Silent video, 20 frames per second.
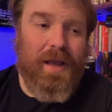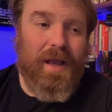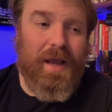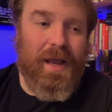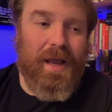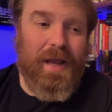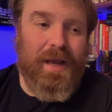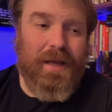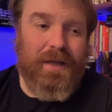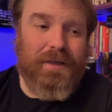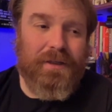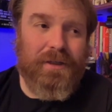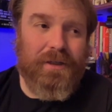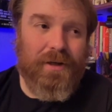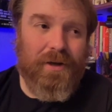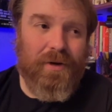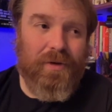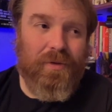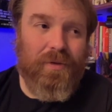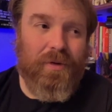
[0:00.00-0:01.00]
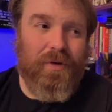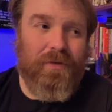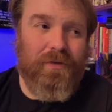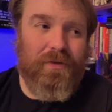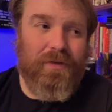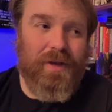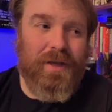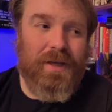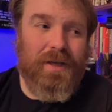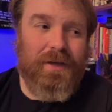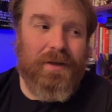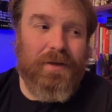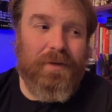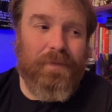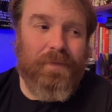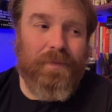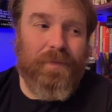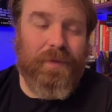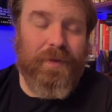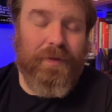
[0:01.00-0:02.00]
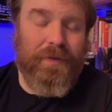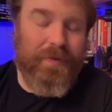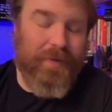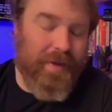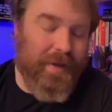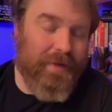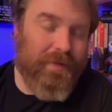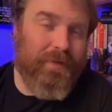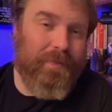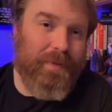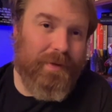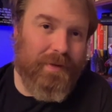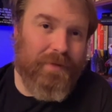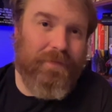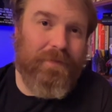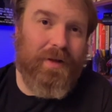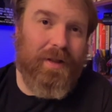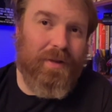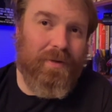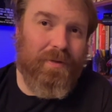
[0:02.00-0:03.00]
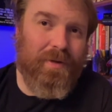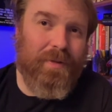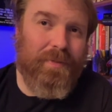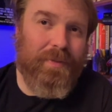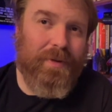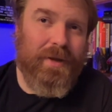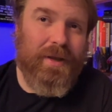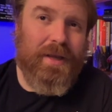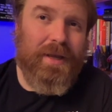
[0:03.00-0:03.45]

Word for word: And you know, seeing this be the follow up